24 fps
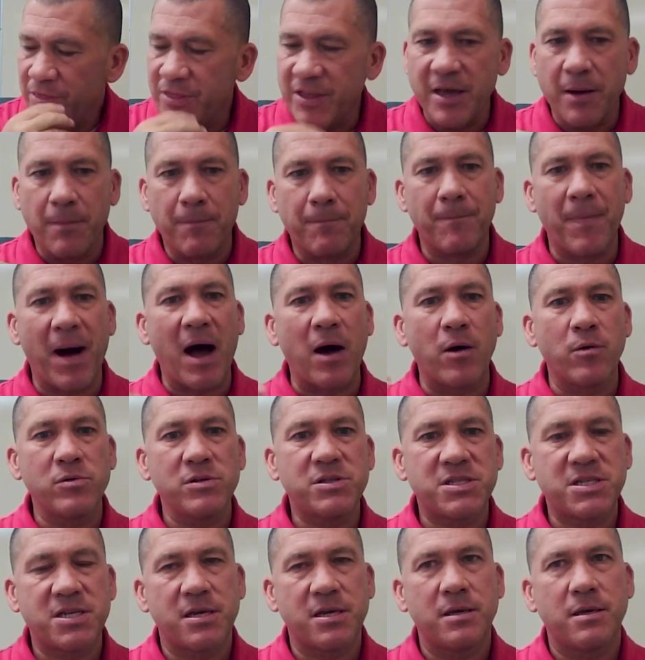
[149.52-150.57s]
the
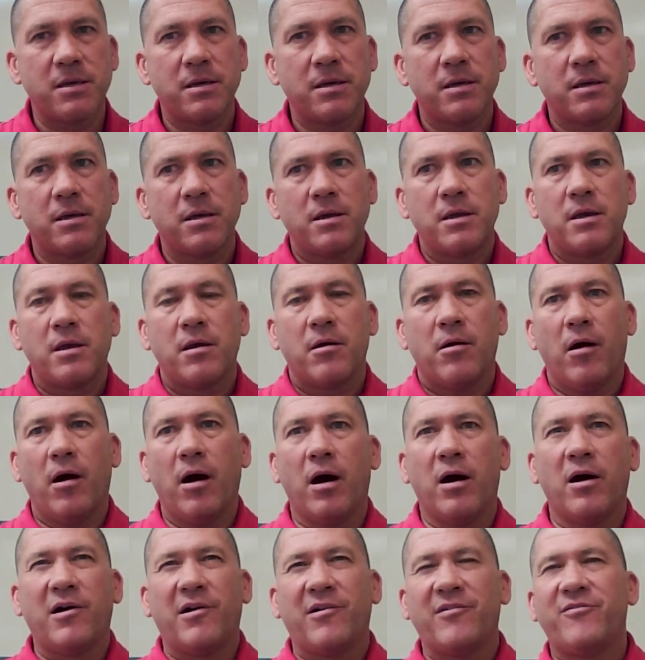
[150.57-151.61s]
amount
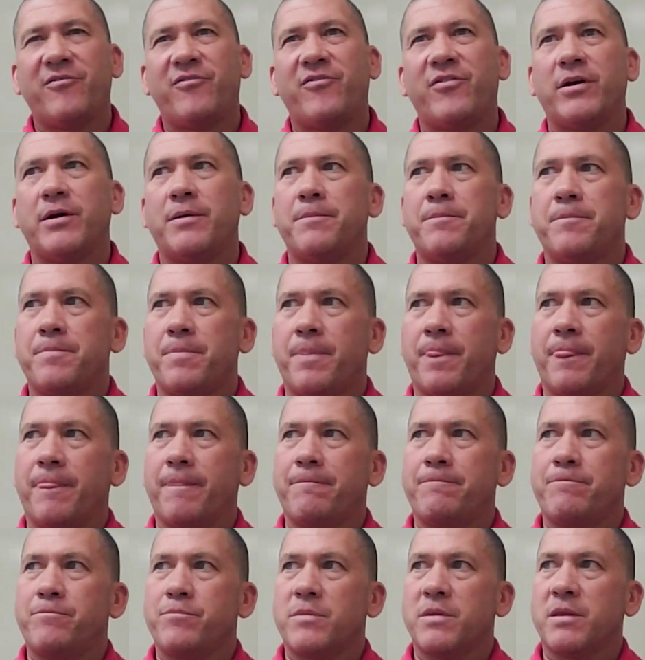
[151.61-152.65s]
of
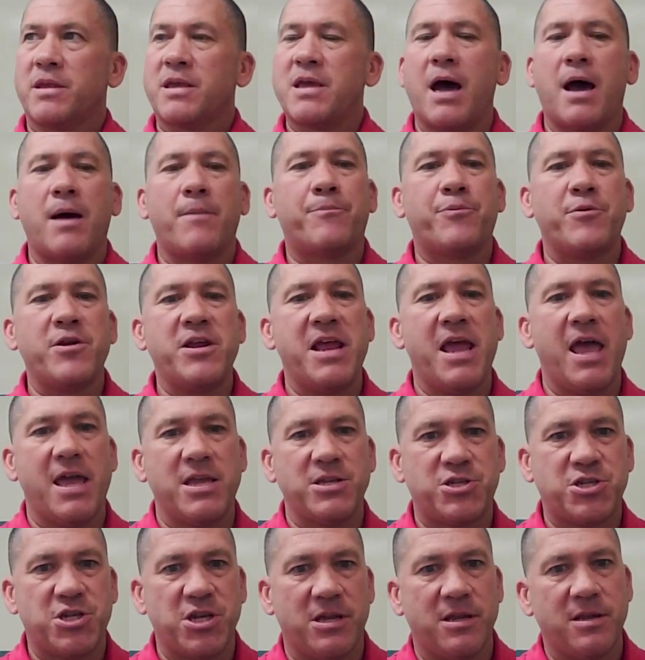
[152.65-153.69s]

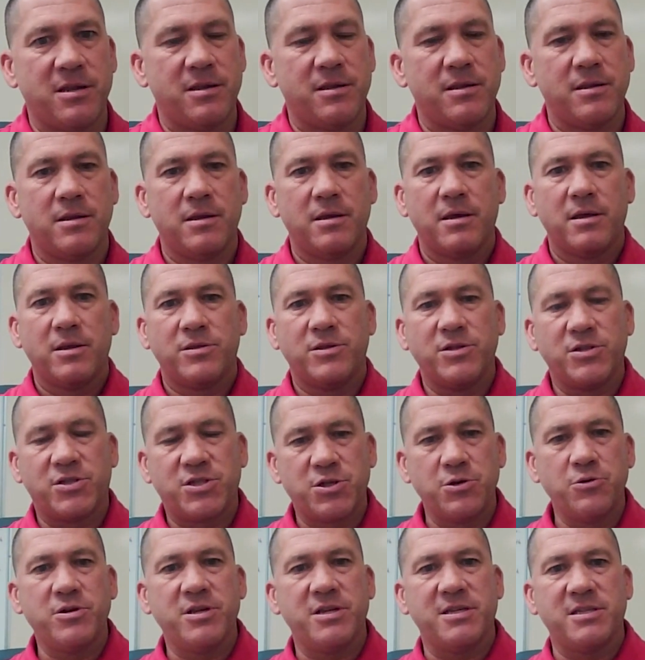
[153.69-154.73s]
comprehension the
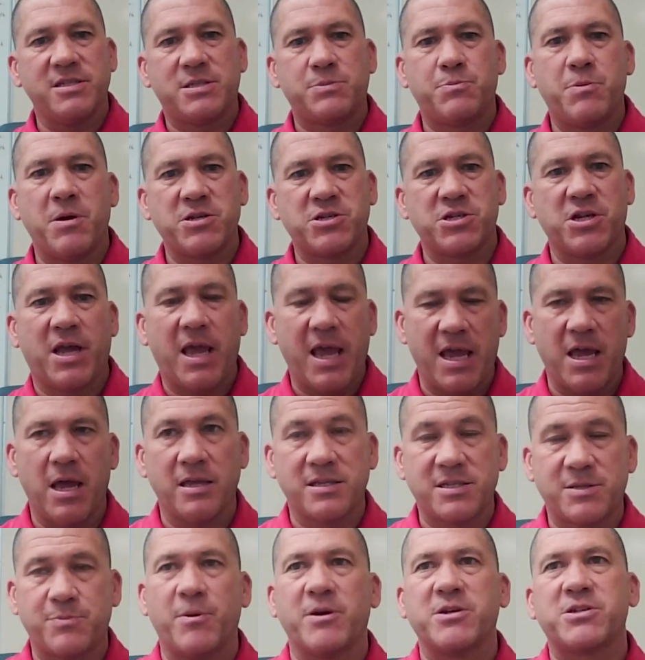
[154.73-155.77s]
student in
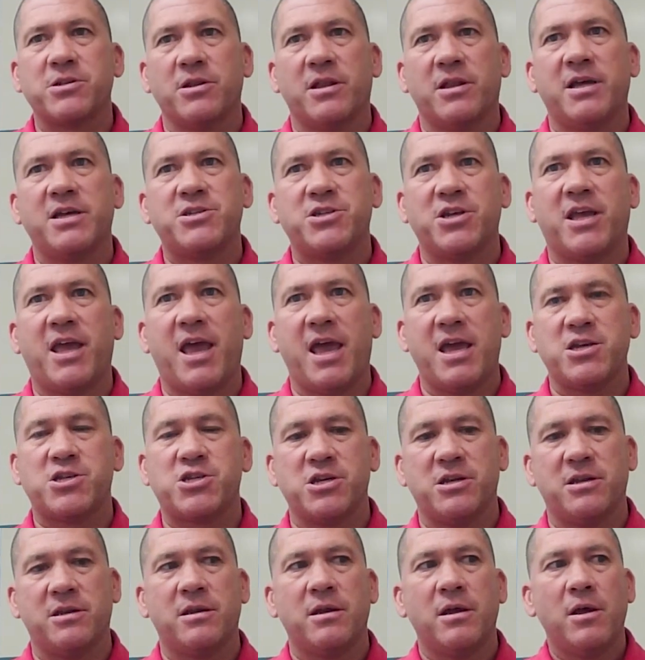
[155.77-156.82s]
special
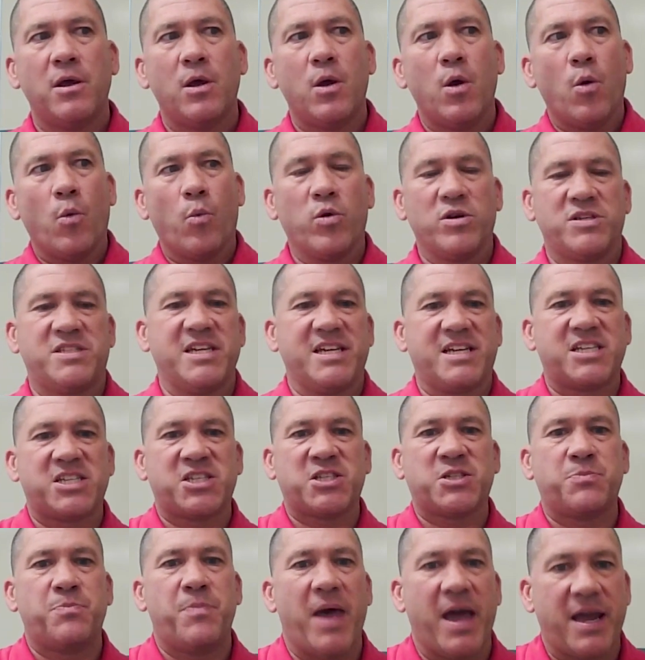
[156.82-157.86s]
education was
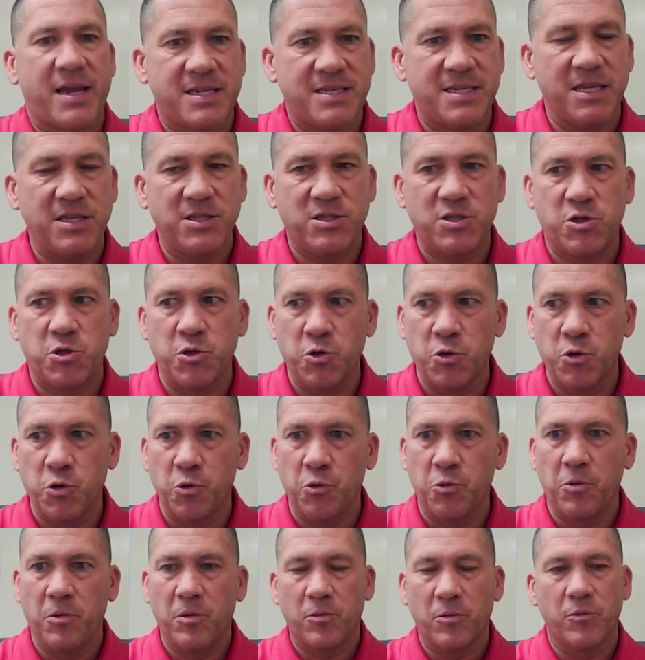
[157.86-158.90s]
expected
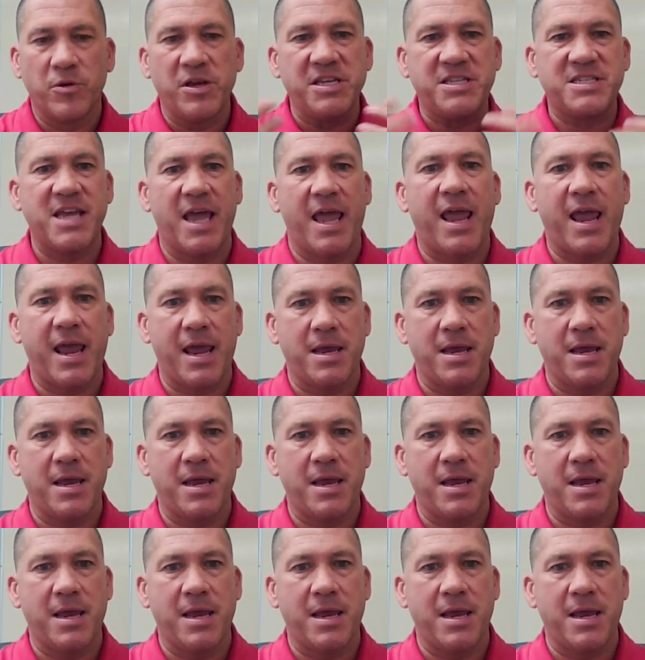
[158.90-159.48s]
to retain.